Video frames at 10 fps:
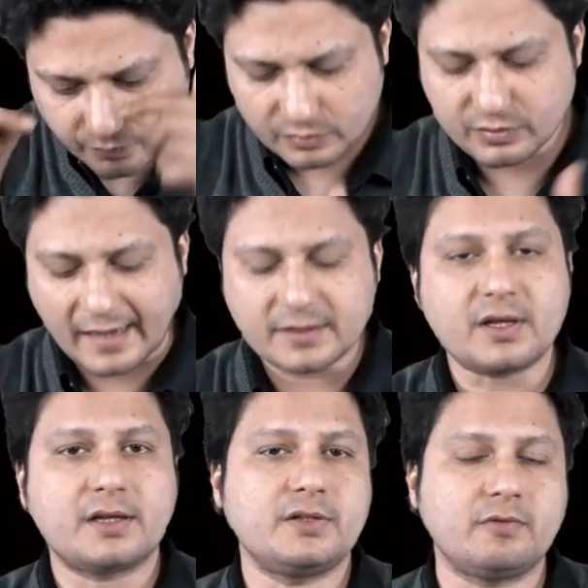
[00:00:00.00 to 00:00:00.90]
That is
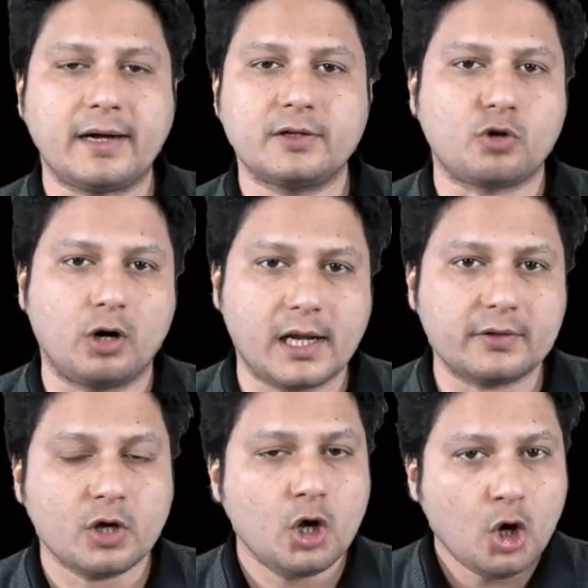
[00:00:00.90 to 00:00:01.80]
the reason why it is called
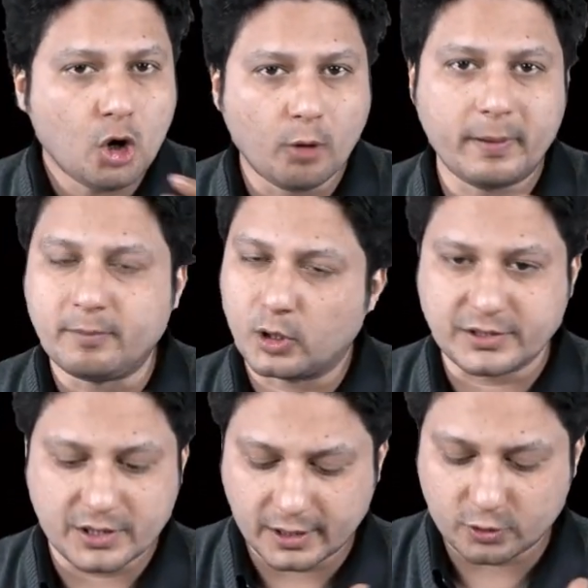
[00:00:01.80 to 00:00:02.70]
as open book
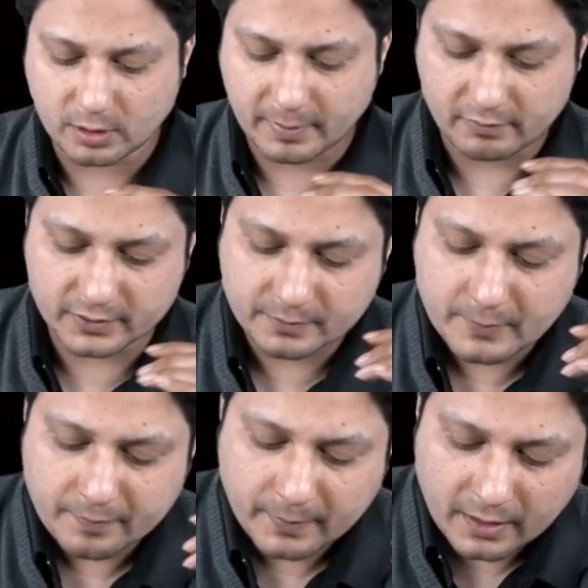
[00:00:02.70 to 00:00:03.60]
injury to the pelvis.
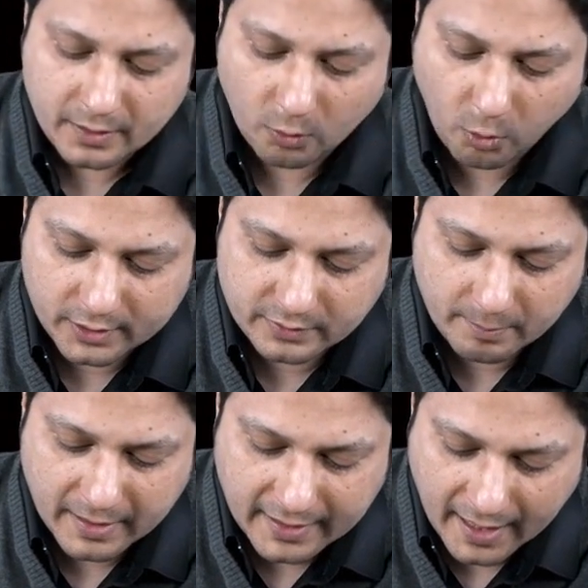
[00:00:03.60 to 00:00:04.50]
Now, what is the
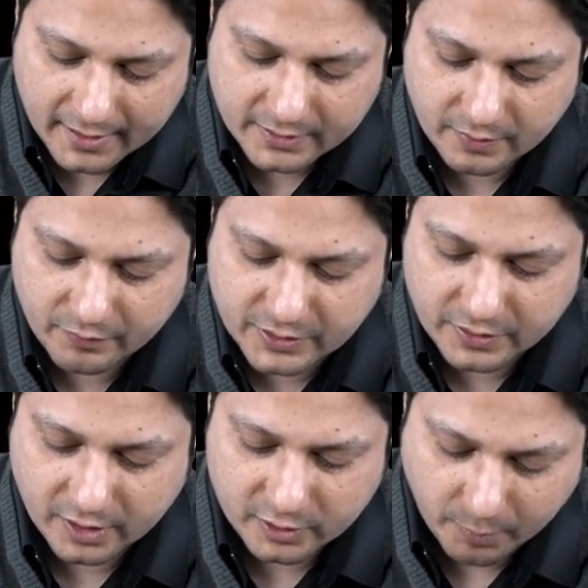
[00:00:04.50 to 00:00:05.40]
mechanism which
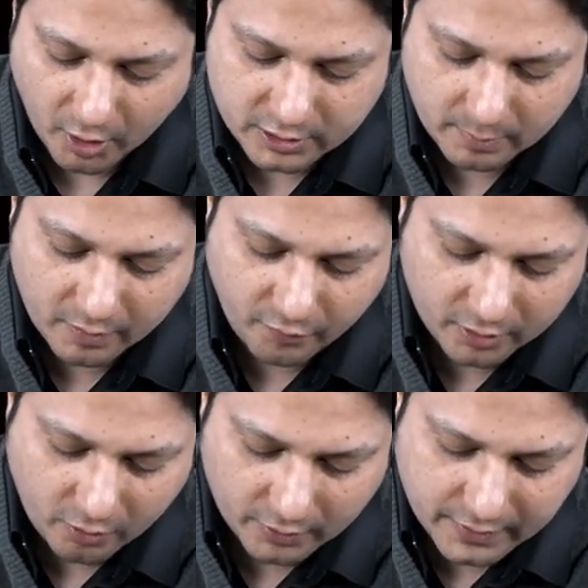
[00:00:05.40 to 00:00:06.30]
is responsible for
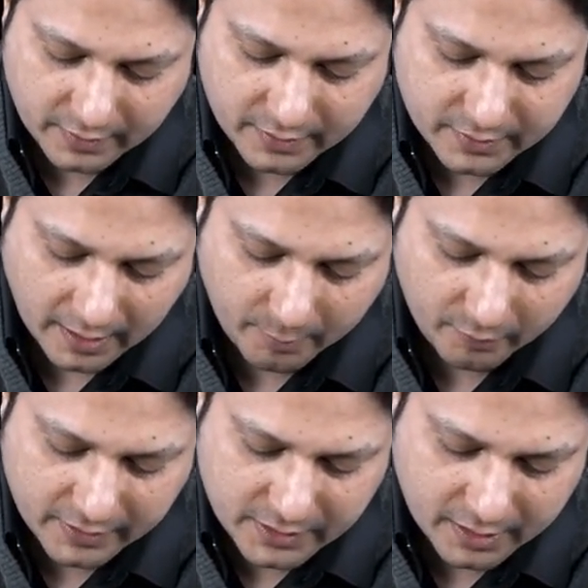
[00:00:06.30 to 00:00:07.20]
causing this type
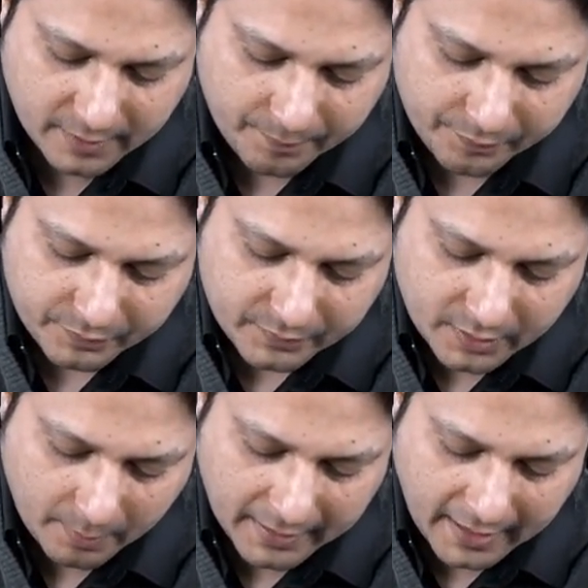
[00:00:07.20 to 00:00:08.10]
of injury?
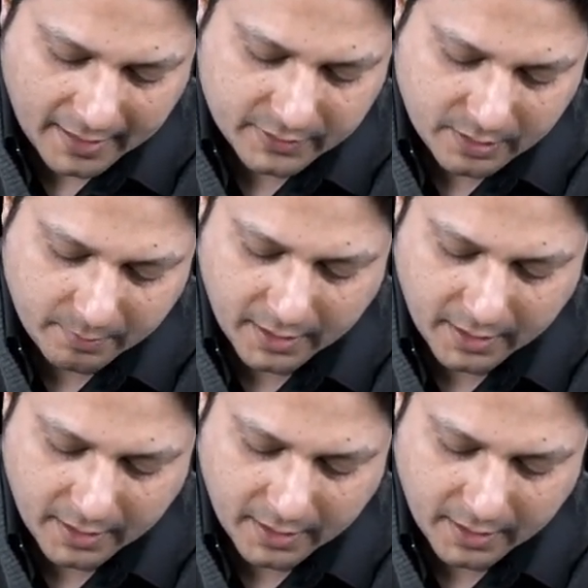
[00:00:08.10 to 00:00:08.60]
The mechanism